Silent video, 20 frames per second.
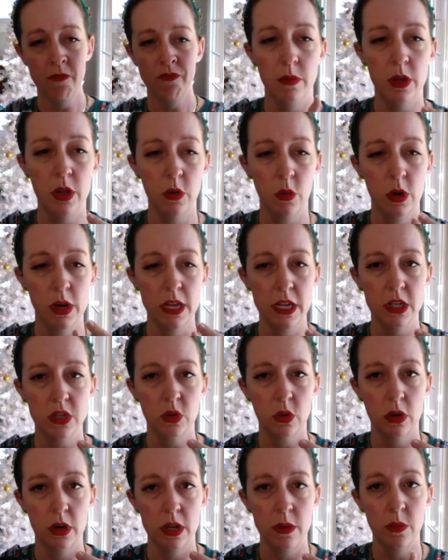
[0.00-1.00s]
you're working
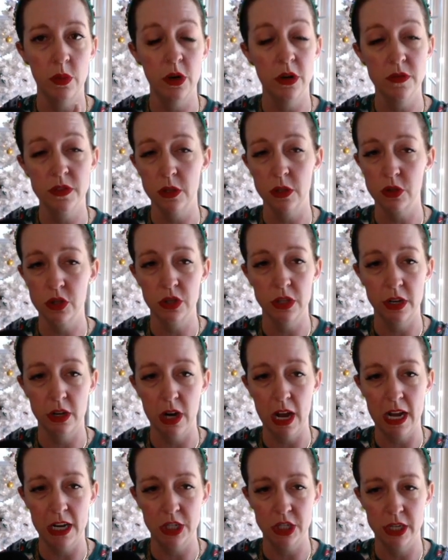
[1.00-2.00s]
toward improved social
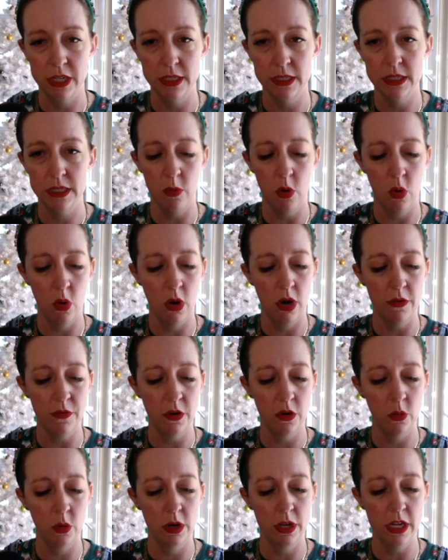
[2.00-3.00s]
interactions. Or if
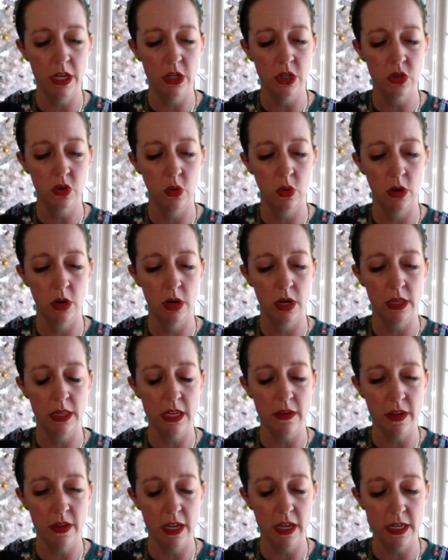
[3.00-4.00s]
you're working toward
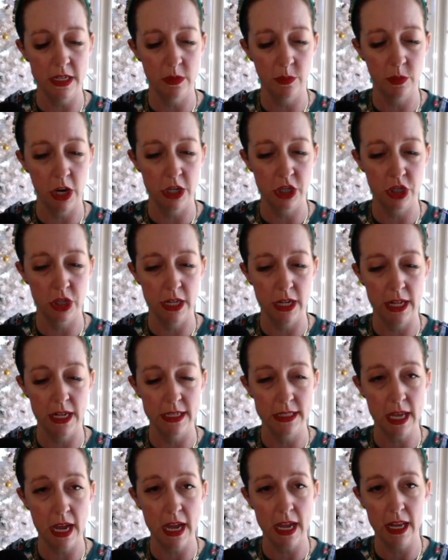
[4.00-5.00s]
alleviating depression and
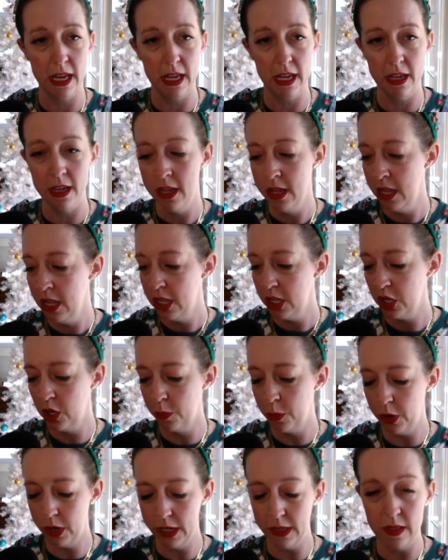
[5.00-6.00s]
anxiety, you're
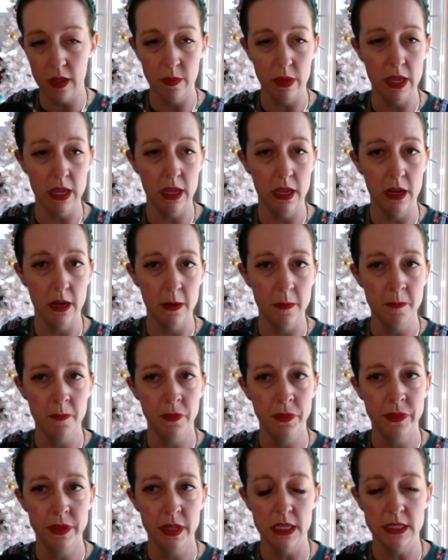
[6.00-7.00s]
putting them in
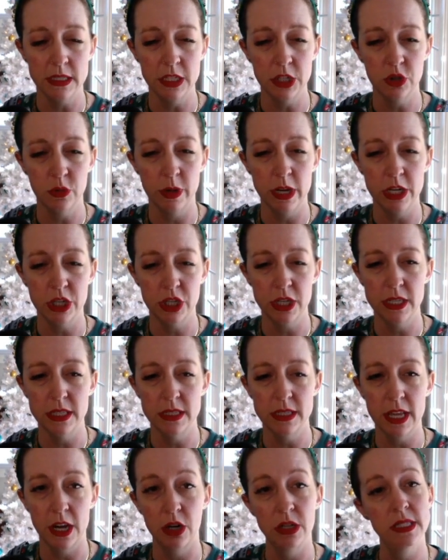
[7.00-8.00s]
situations
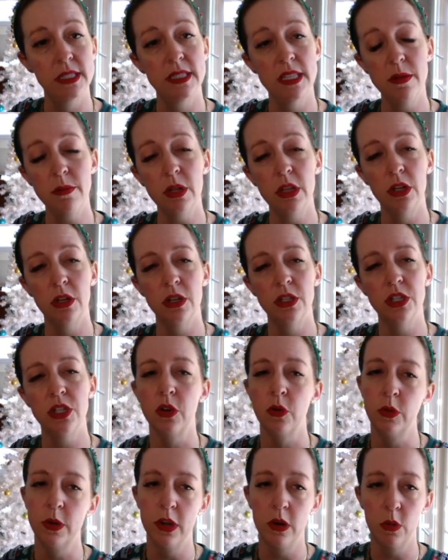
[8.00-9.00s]
that are similar to
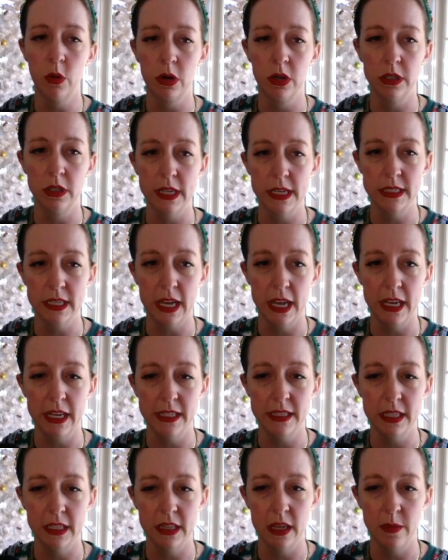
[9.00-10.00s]
the real world
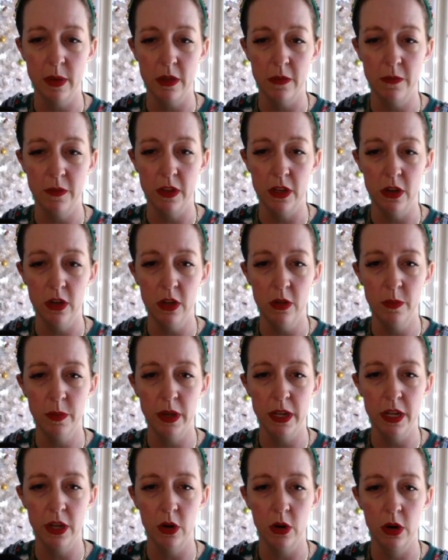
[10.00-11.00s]
anxieties that they may feel,
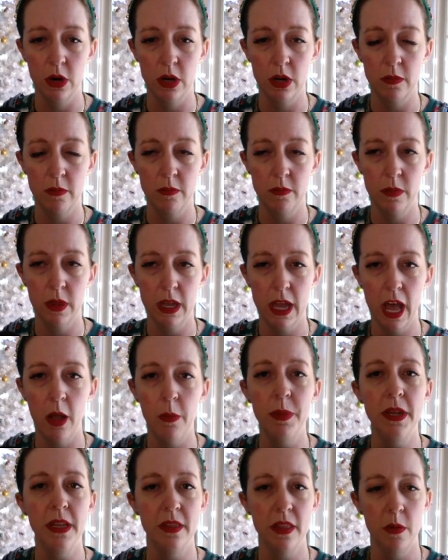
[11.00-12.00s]
but you're
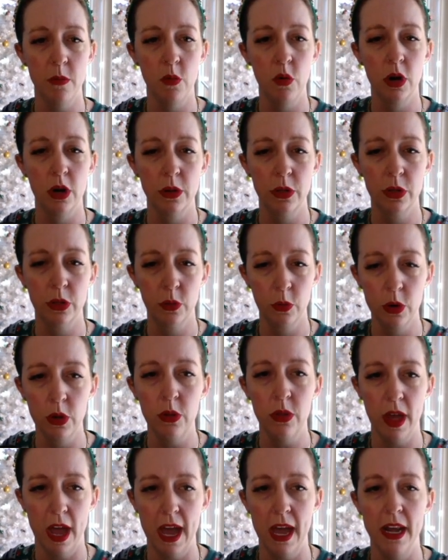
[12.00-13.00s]
helping them work through
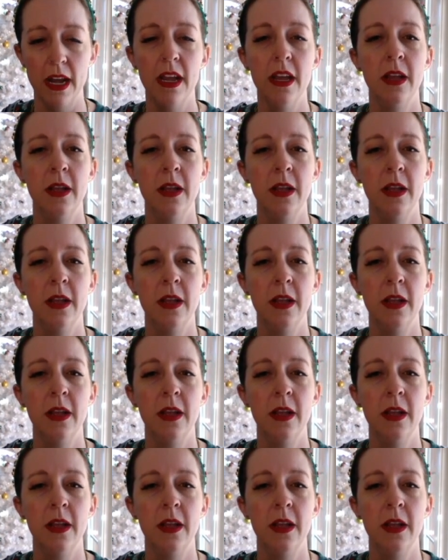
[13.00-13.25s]
that